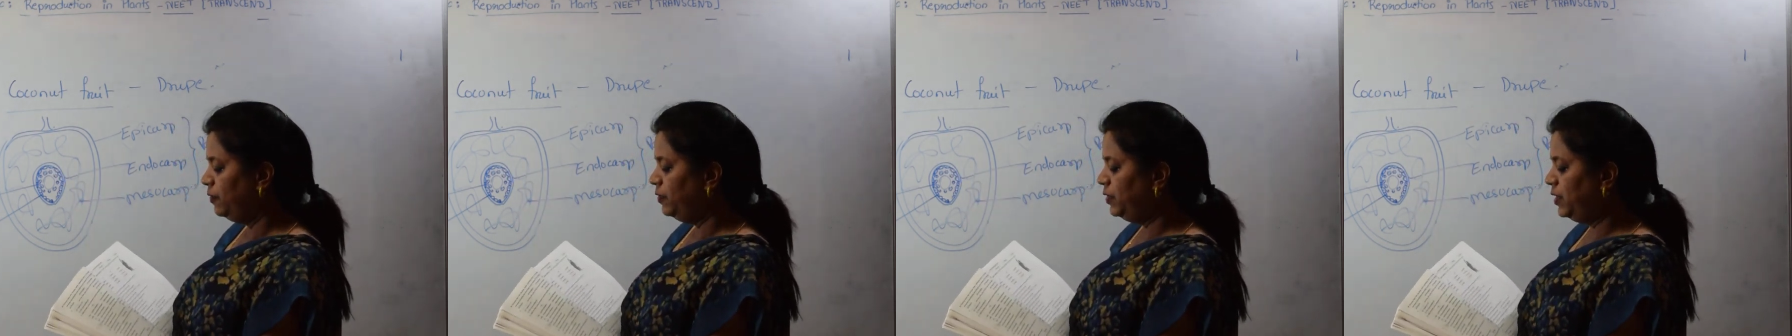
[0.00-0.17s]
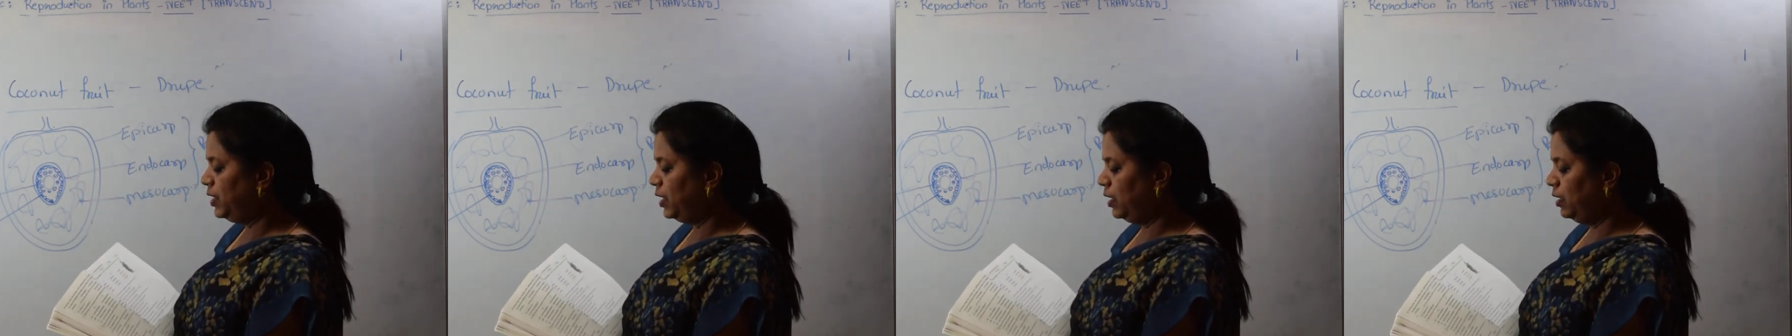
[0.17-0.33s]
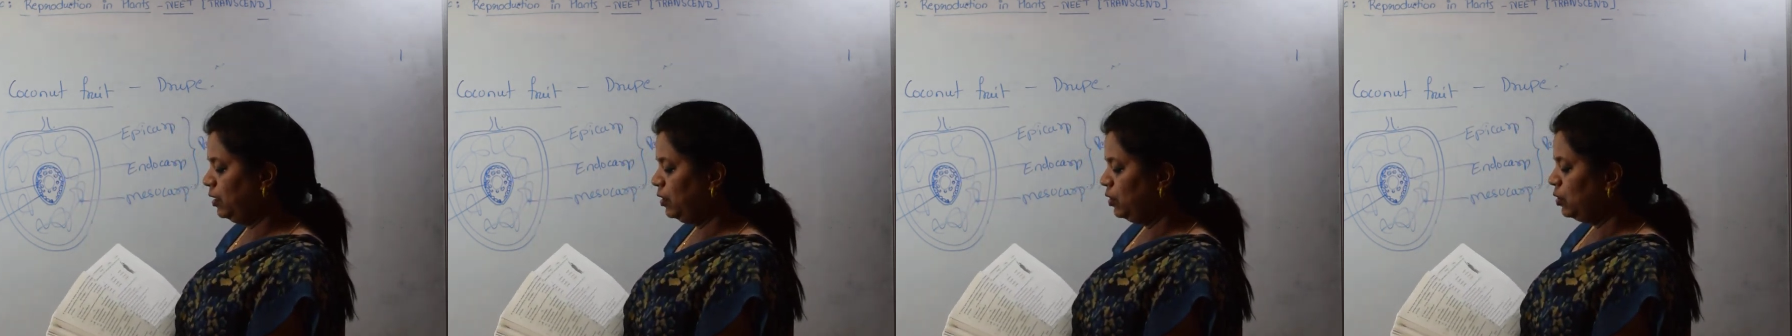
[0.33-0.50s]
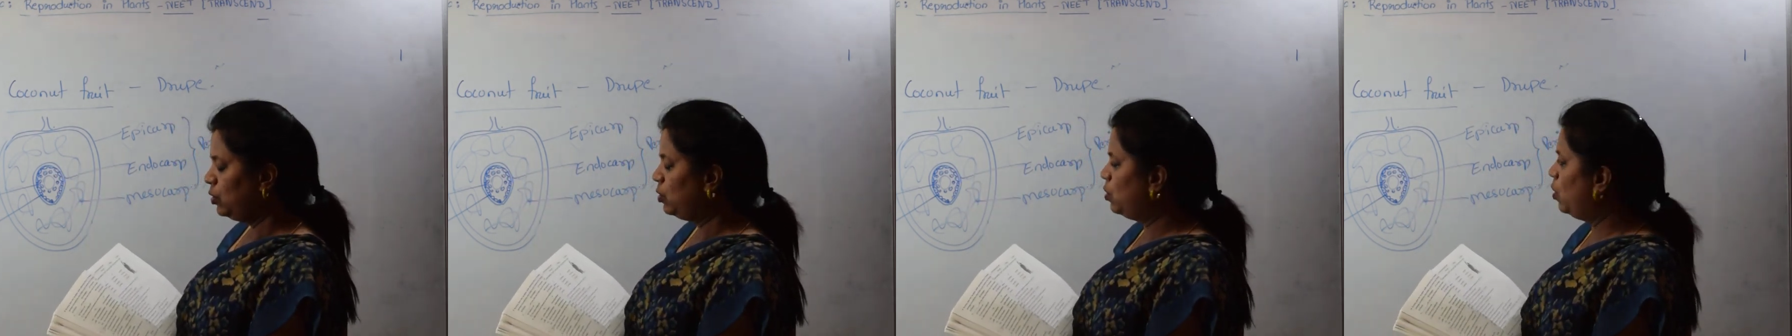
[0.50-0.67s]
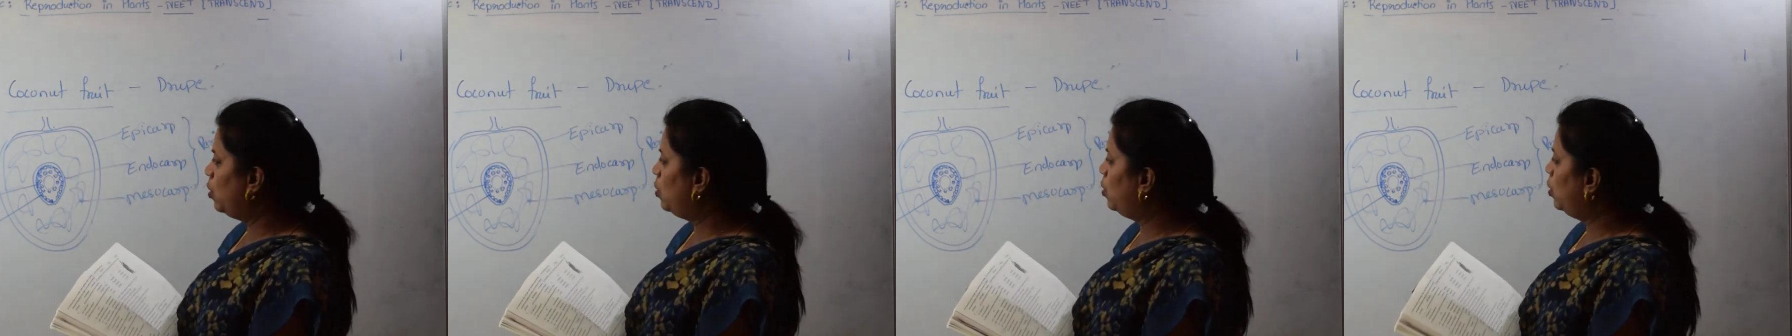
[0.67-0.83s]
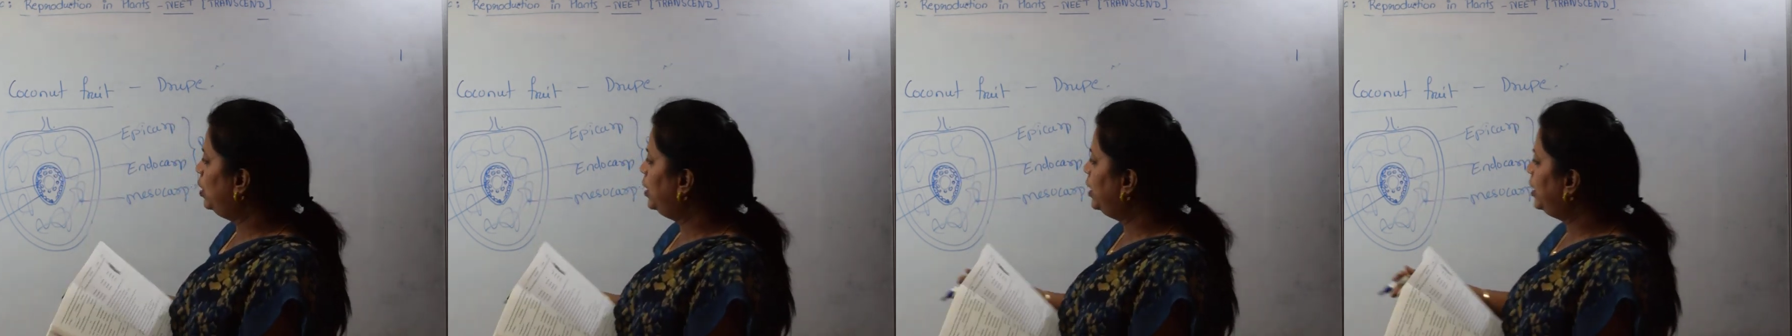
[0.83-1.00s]
the
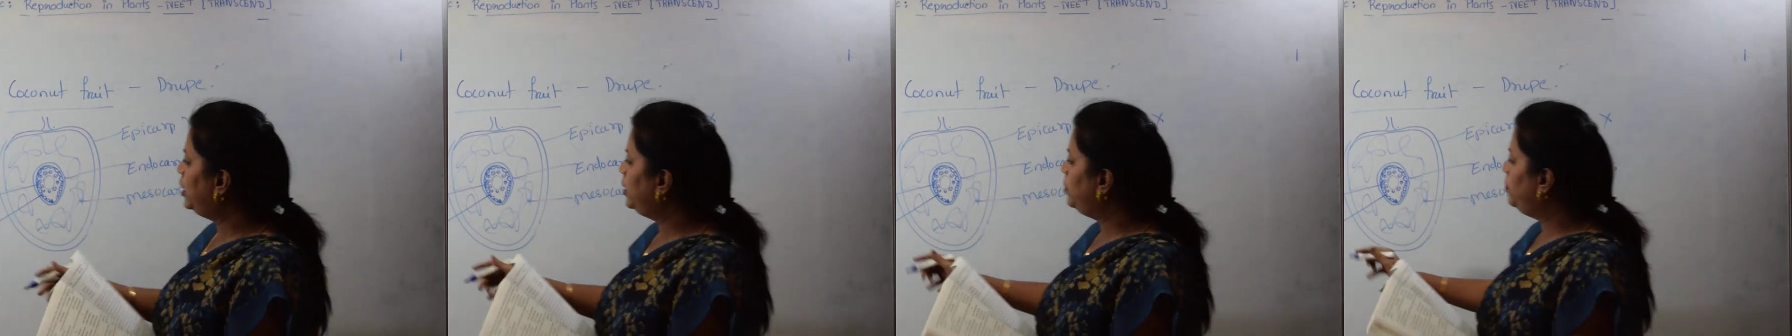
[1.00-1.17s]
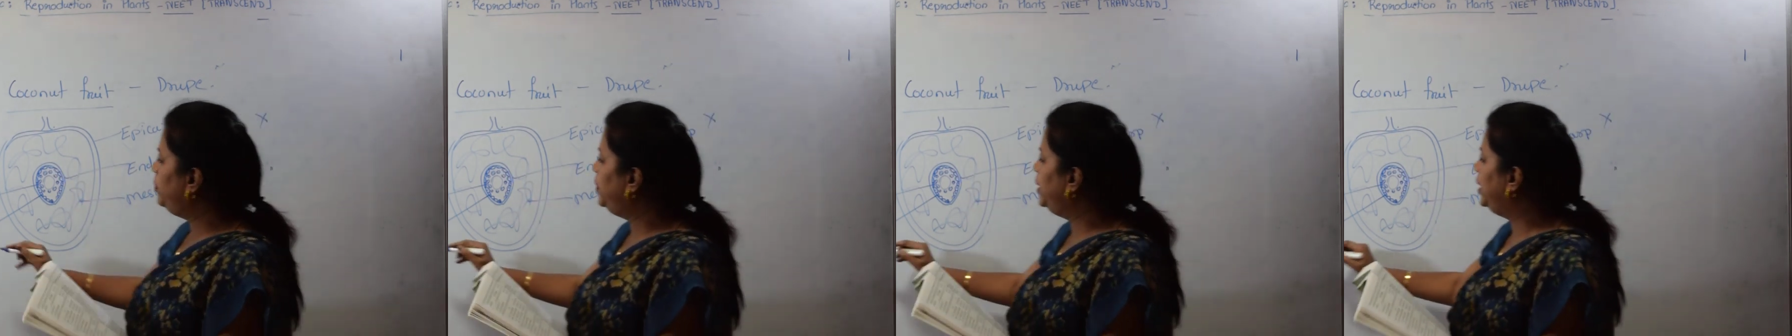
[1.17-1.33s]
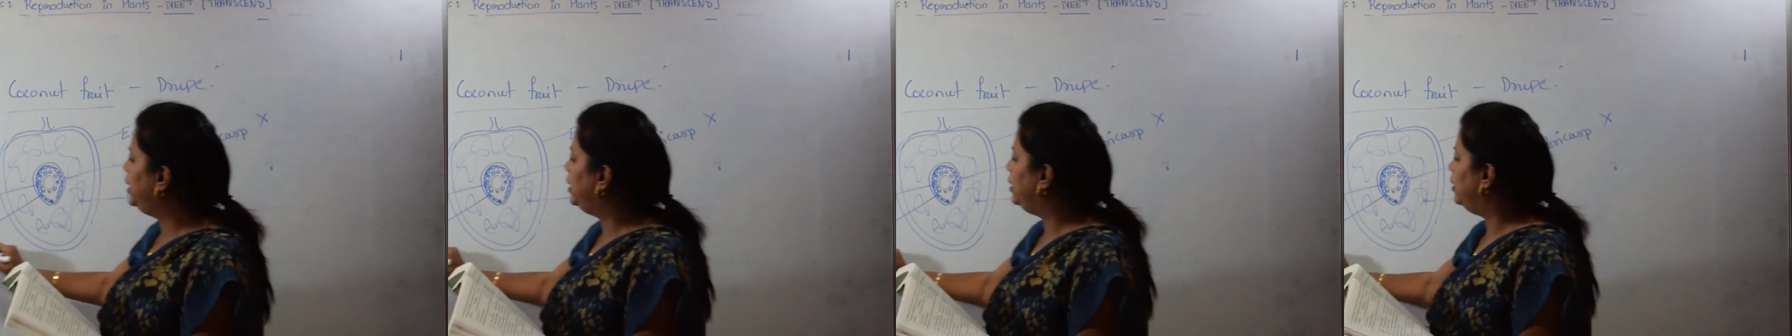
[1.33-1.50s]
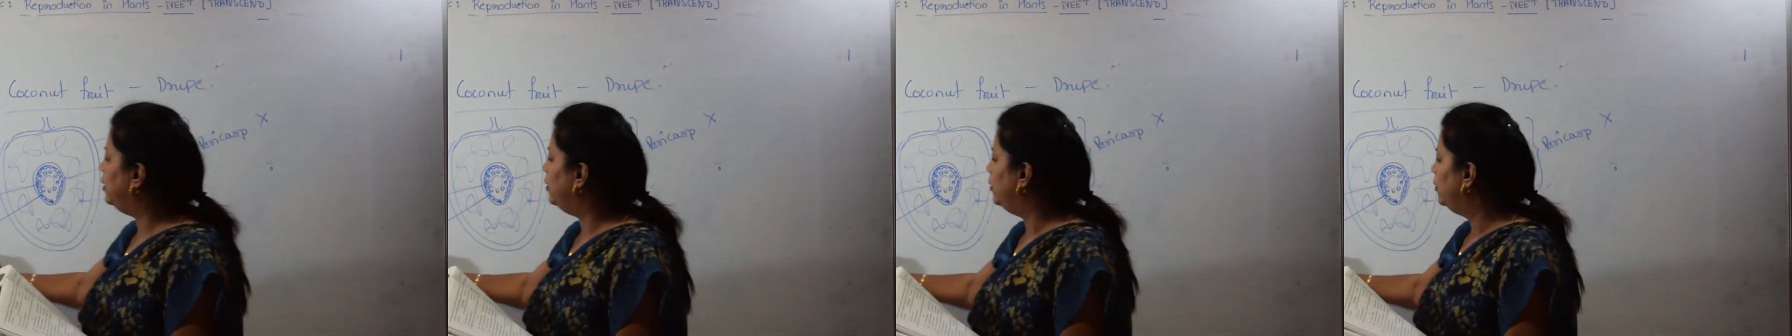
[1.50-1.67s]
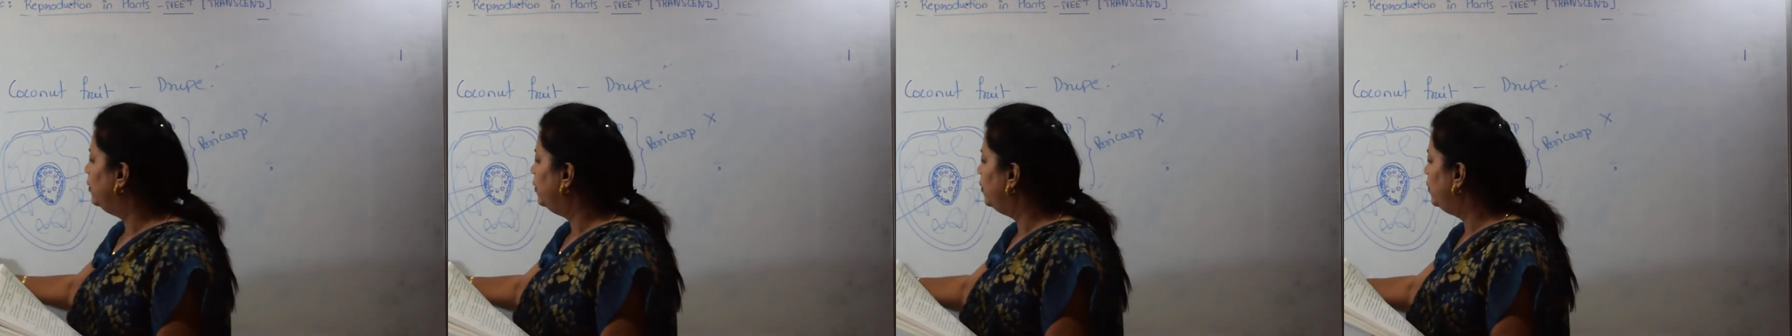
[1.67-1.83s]
coconut meal.